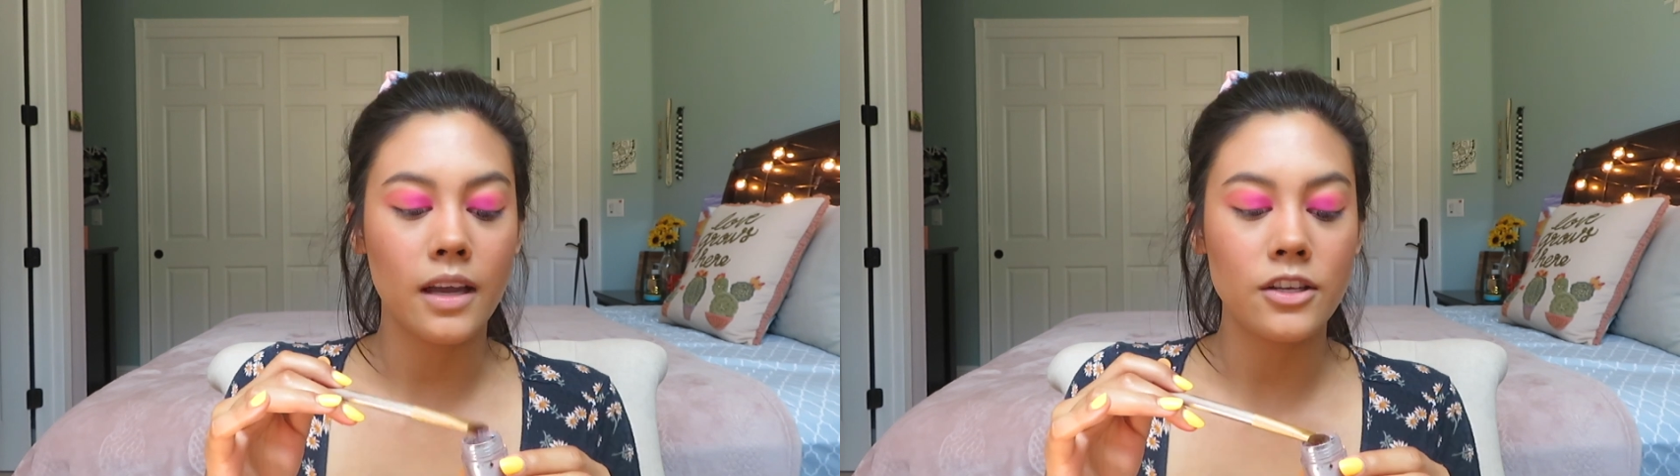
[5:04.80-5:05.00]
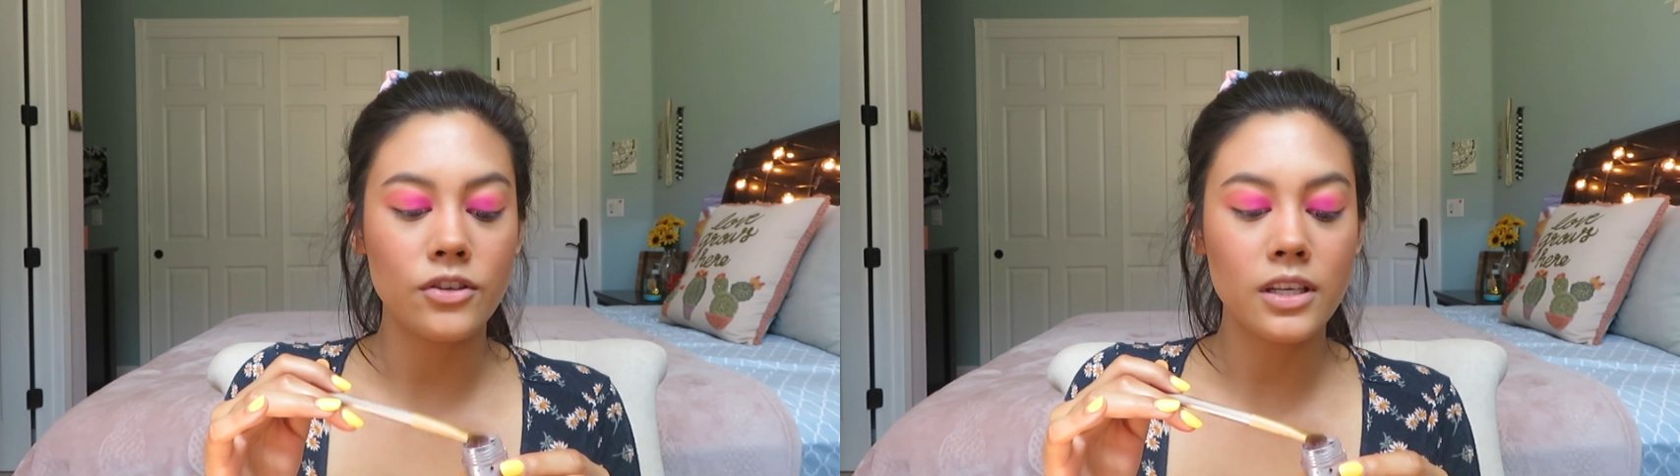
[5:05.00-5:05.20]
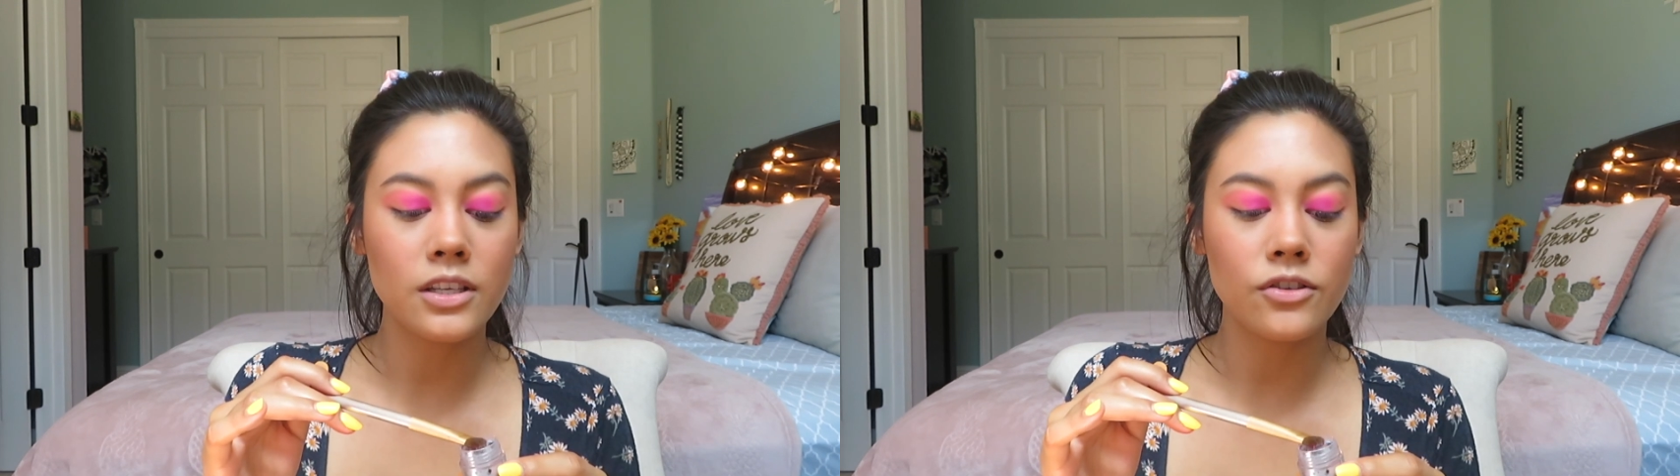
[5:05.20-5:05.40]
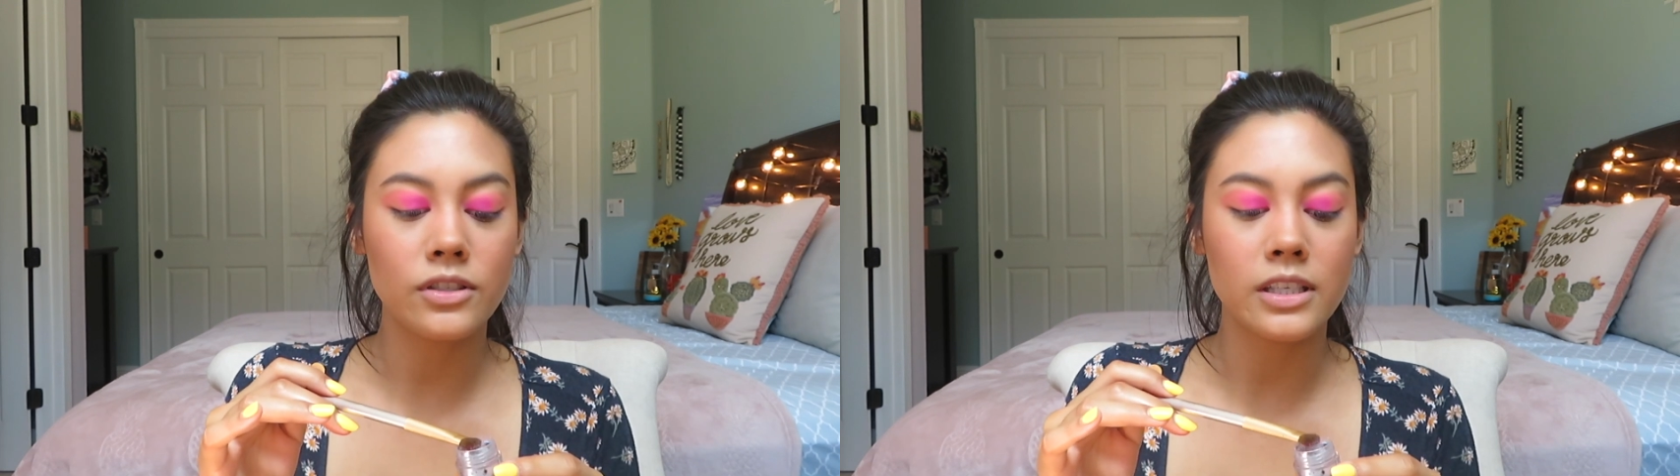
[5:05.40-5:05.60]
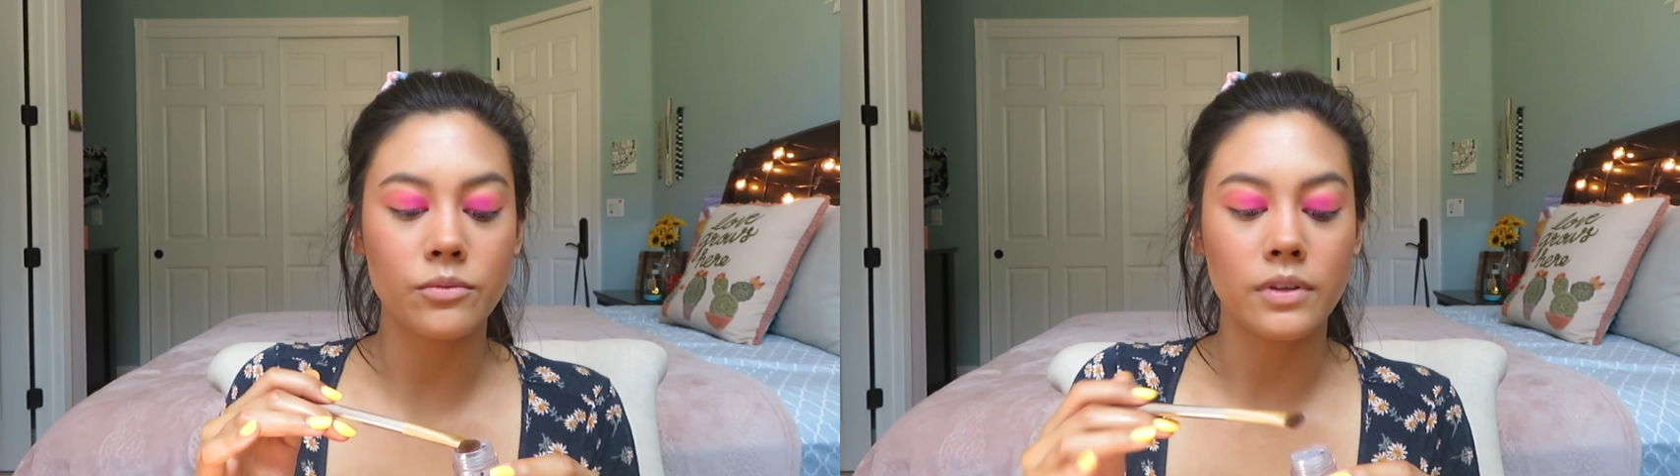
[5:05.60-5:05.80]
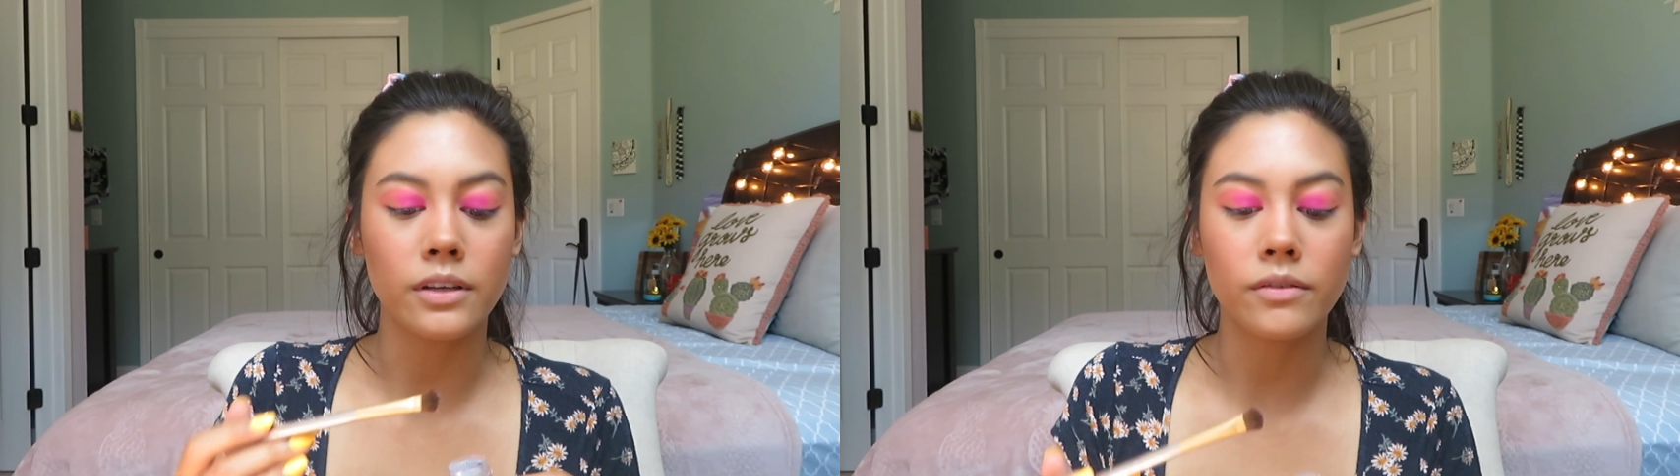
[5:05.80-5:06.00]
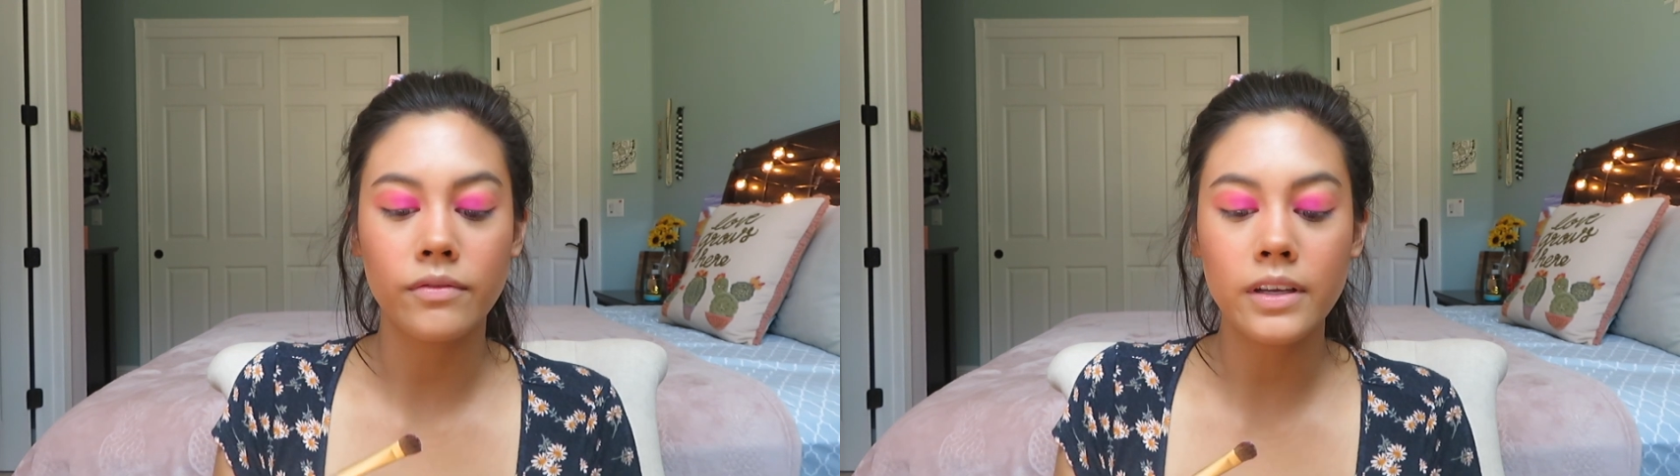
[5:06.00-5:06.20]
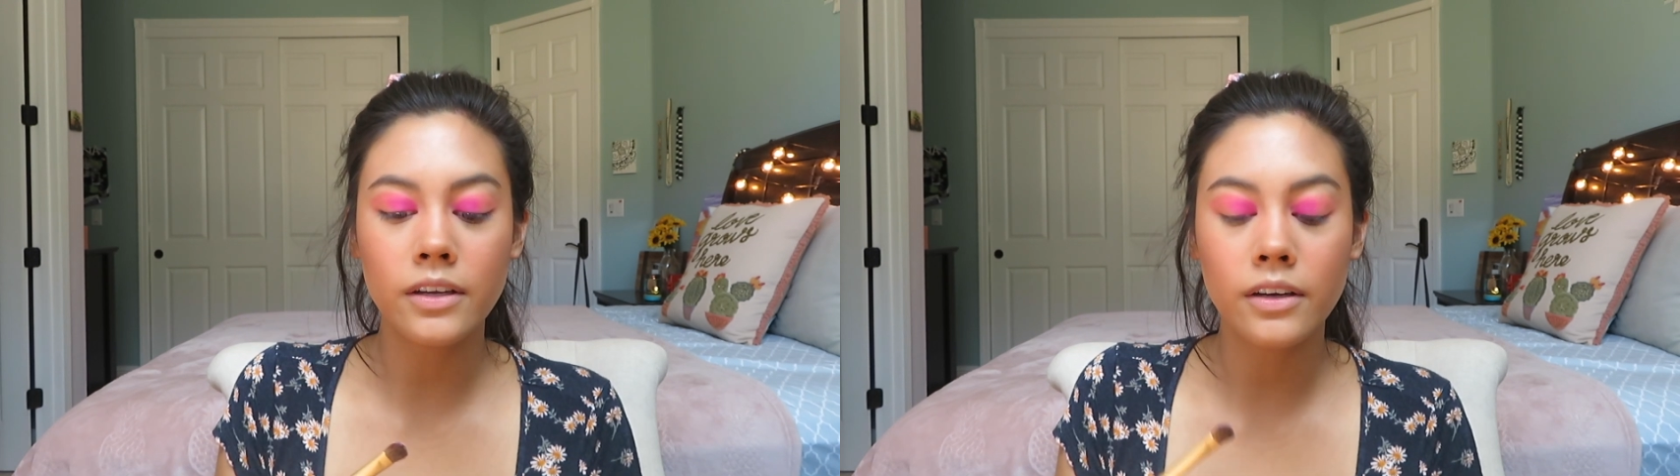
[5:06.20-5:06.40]
and you can use this with your
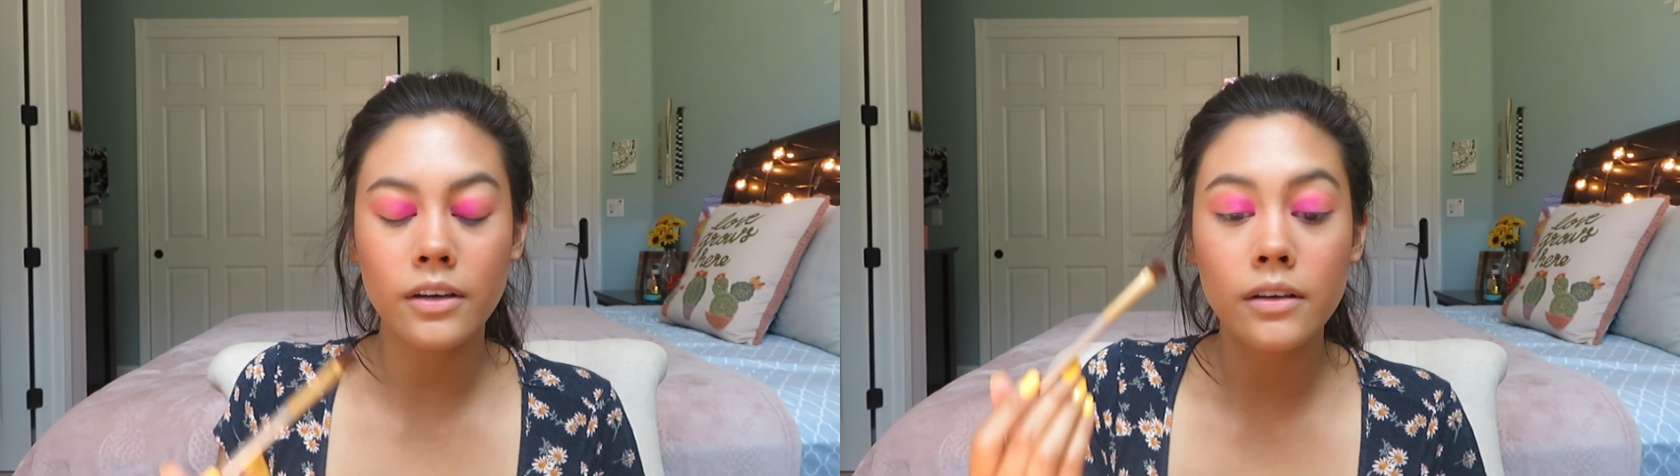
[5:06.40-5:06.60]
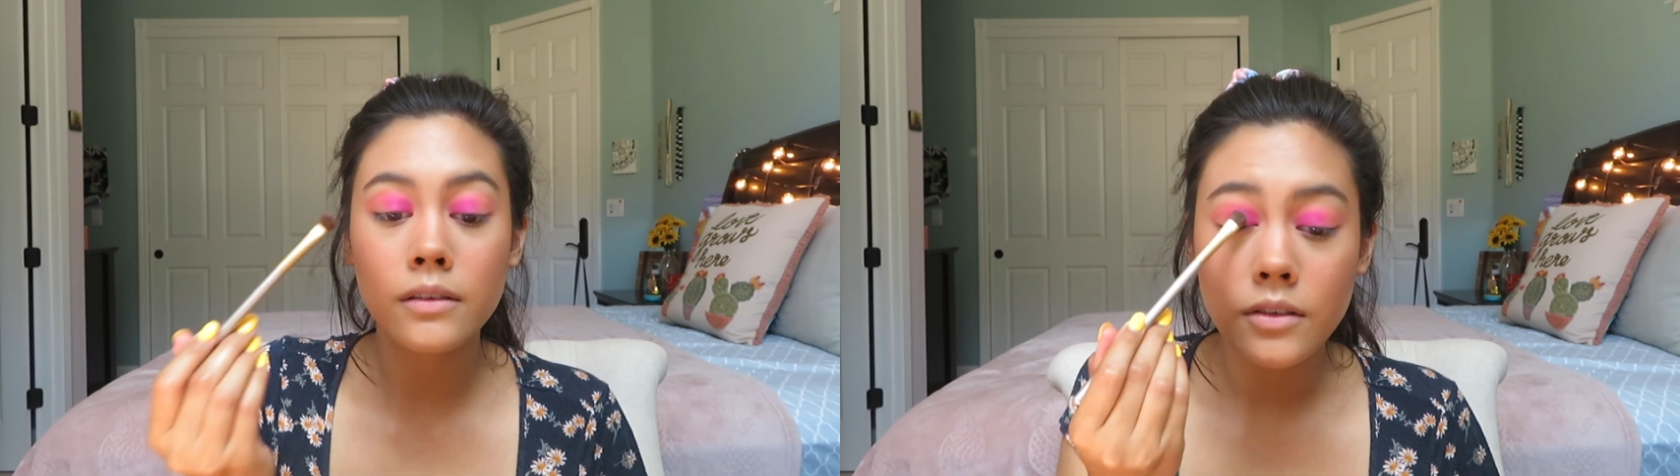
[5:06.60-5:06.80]
finger,